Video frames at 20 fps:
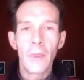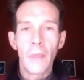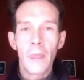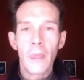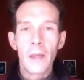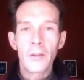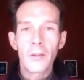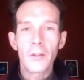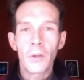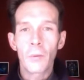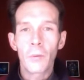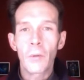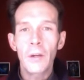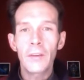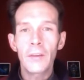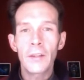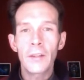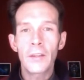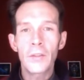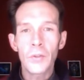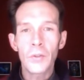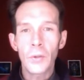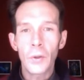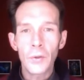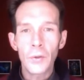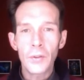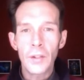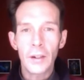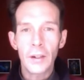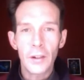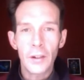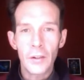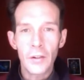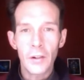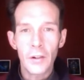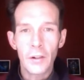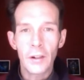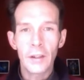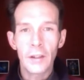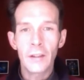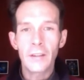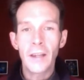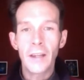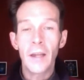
So what this soul signature is